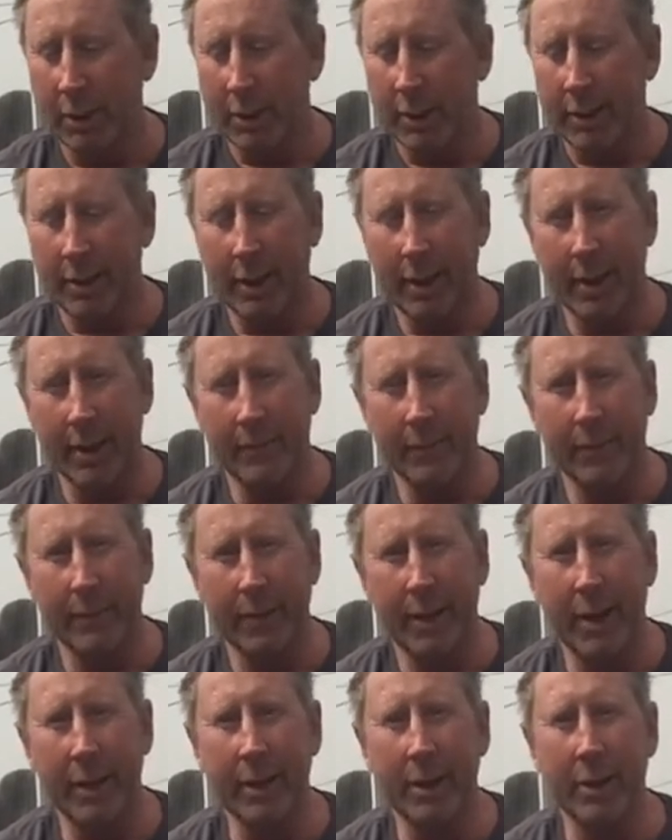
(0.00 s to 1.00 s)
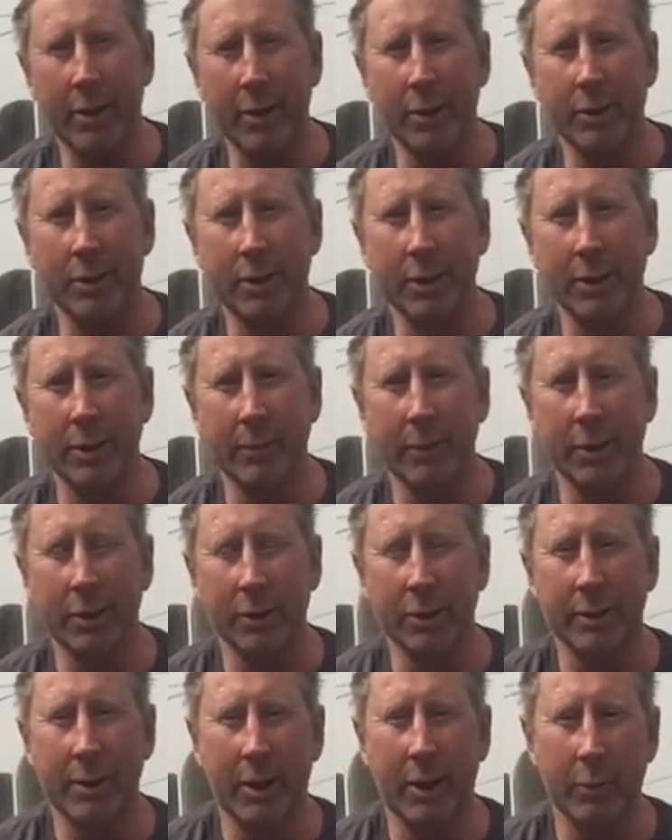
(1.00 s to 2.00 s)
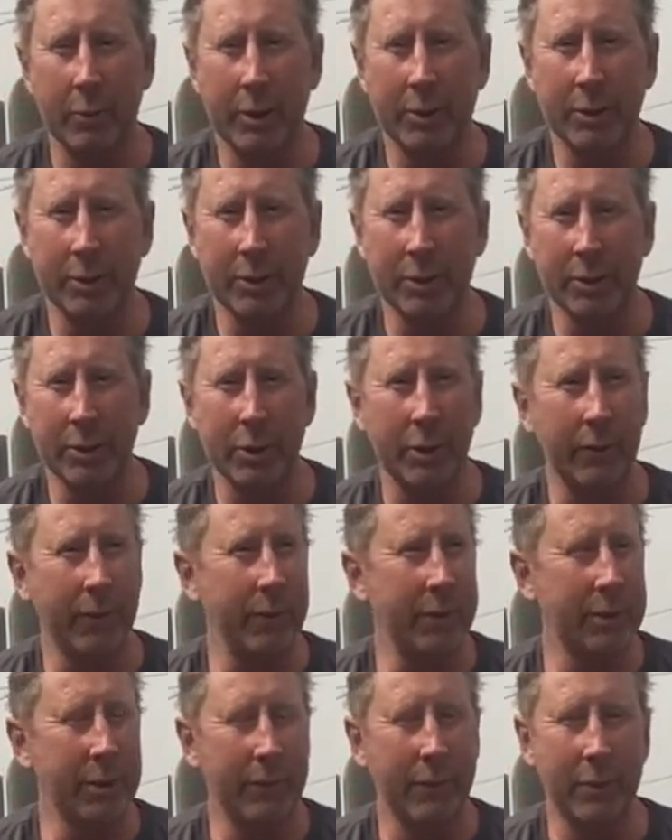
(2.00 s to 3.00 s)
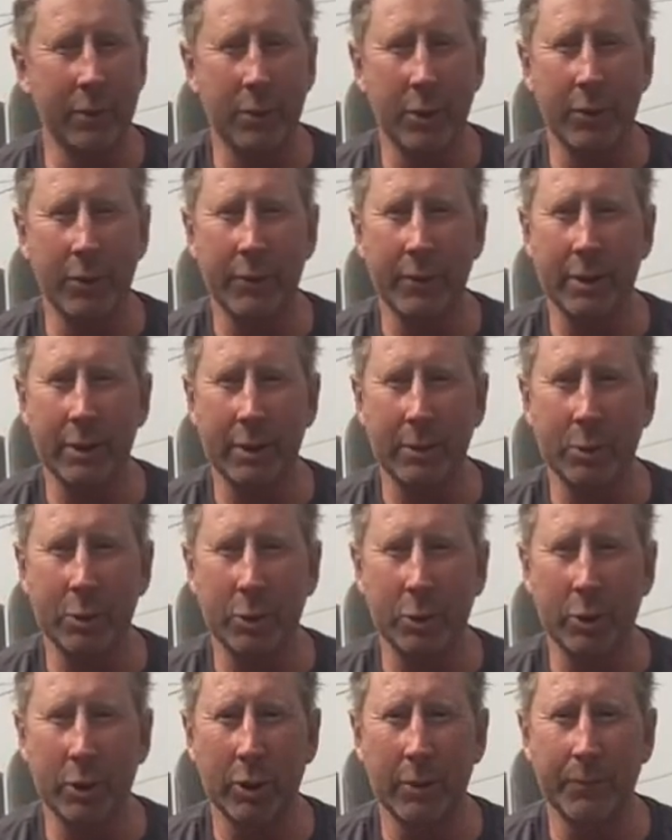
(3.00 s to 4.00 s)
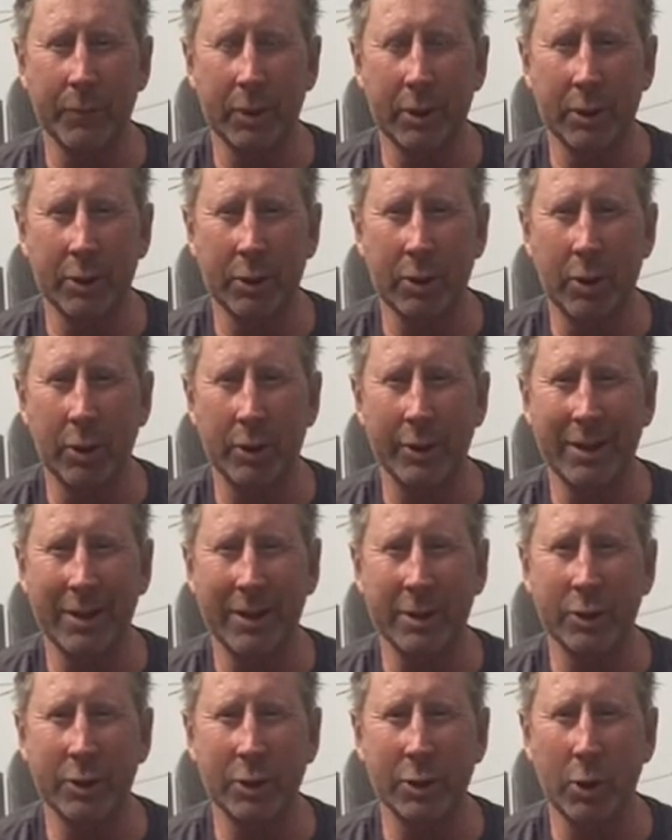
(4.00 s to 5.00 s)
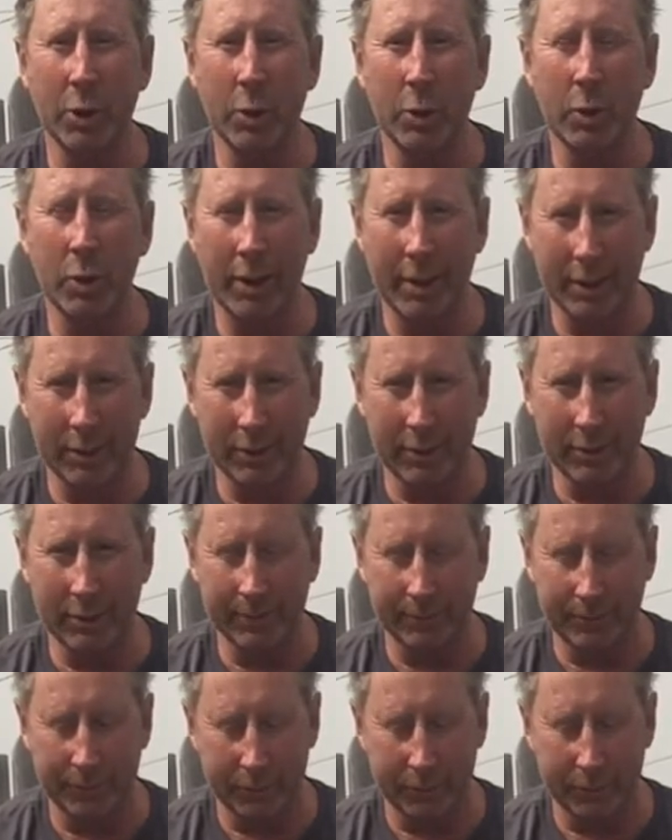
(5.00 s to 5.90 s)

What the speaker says: Okay, that energy that reaches the surface of the earth and is absorbed is called insolation.